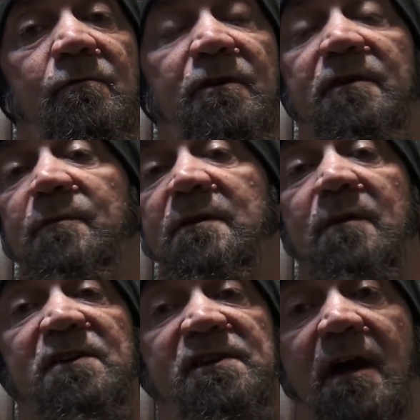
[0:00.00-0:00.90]
What do you mean
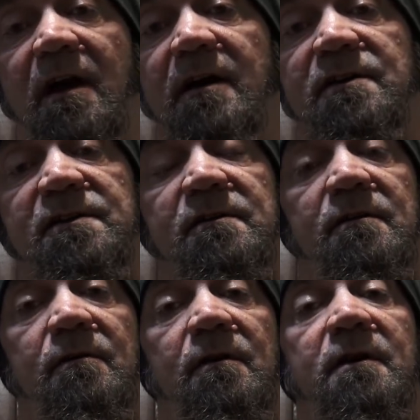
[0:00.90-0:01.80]
by size,
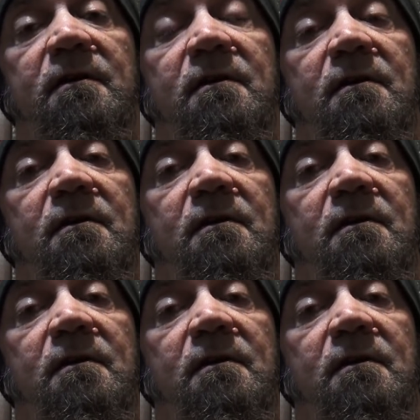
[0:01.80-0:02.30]
right?